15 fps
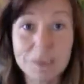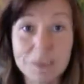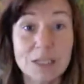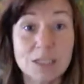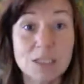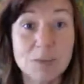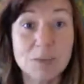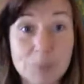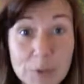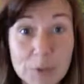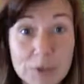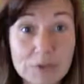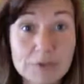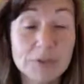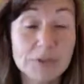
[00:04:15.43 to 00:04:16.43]
It's a
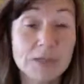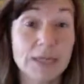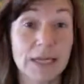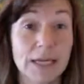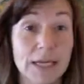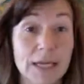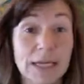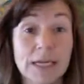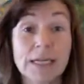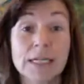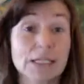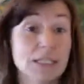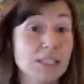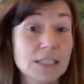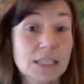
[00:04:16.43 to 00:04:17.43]
beautiful thing,
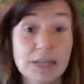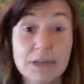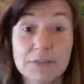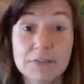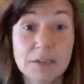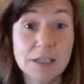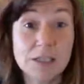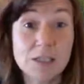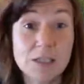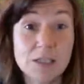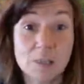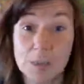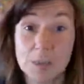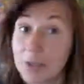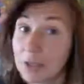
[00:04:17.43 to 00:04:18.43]
just like
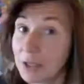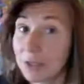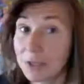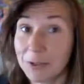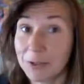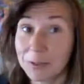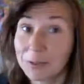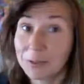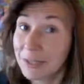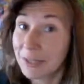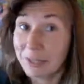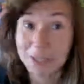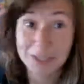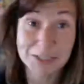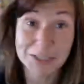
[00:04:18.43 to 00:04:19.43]
Facebook, you know.
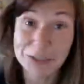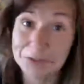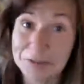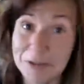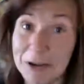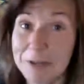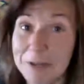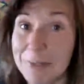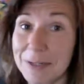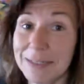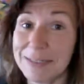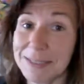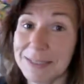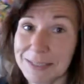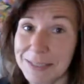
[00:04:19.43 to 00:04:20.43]
It took five
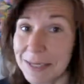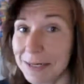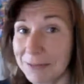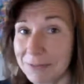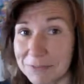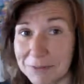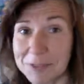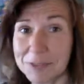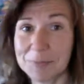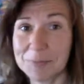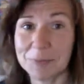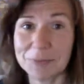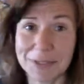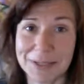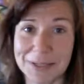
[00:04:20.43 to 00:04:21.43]
minutes to get a
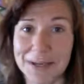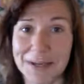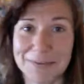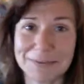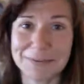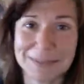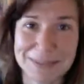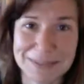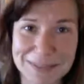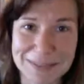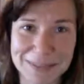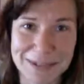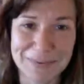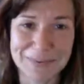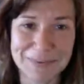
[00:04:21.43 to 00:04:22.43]
Facebook account.
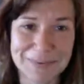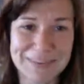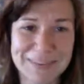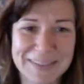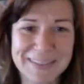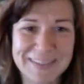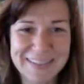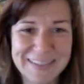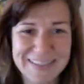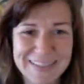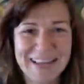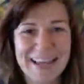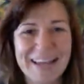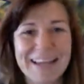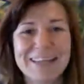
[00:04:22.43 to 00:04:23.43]
So
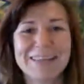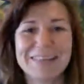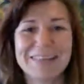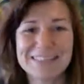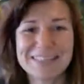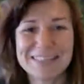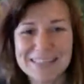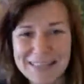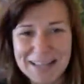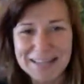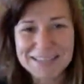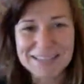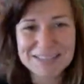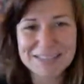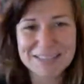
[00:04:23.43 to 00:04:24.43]
anyways,
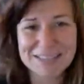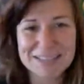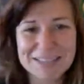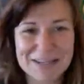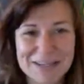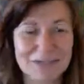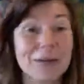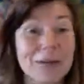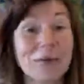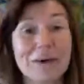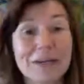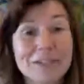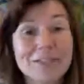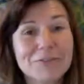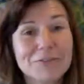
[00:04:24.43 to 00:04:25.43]
that's just a
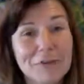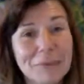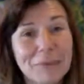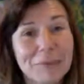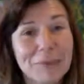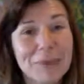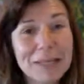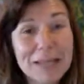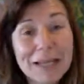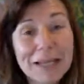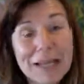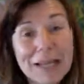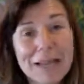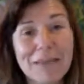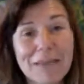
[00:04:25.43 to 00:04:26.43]
request from me.
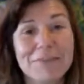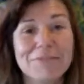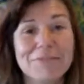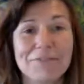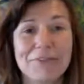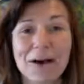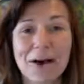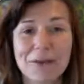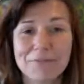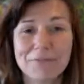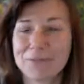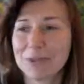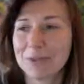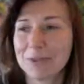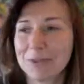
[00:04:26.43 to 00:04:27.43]
If um,
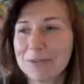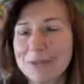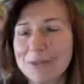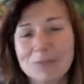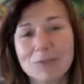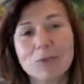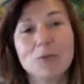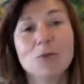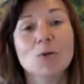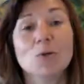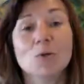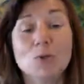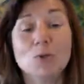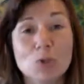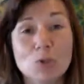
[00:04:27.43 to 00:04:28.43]
for those of you who
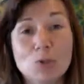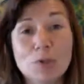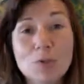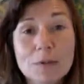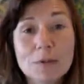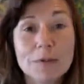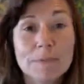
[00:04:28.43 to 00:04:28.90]
do